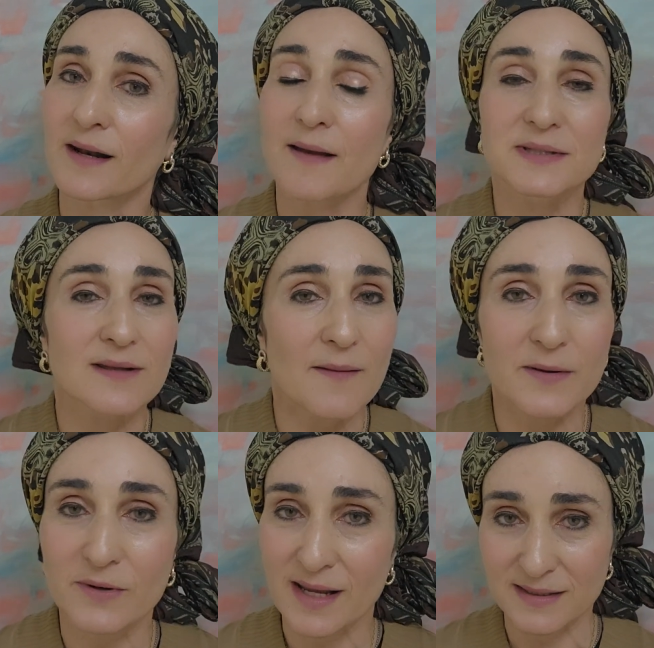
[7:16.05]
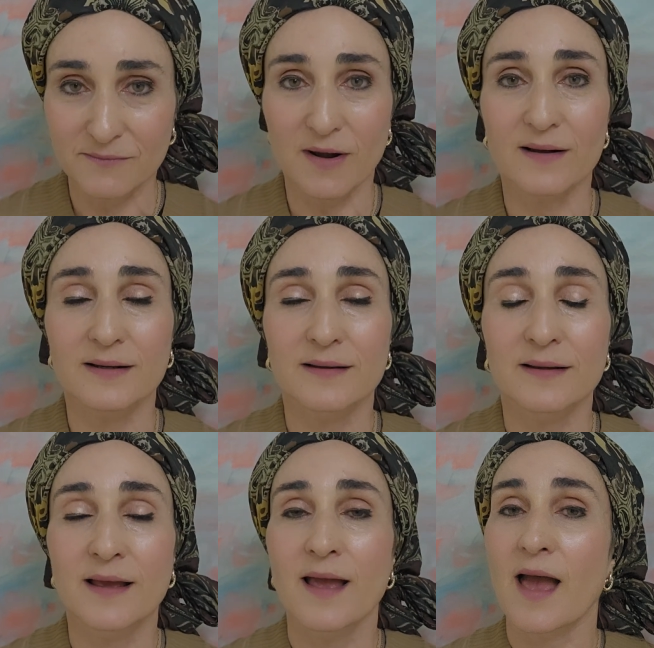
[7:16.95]
I'm stopping what I did wrong.
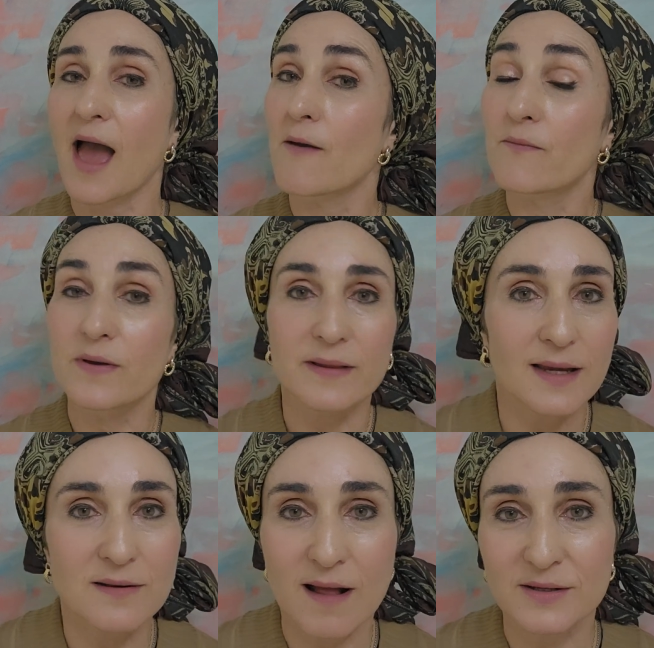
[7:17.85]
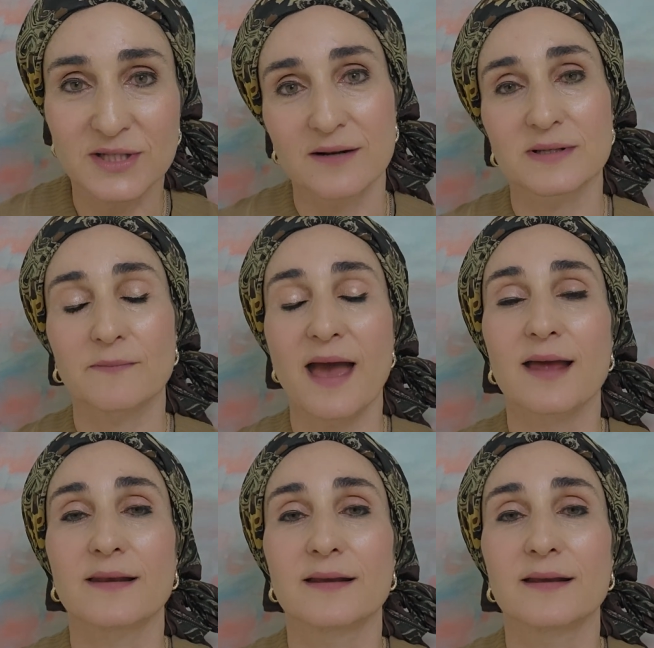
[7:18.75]
I really acknowledge that it was bad.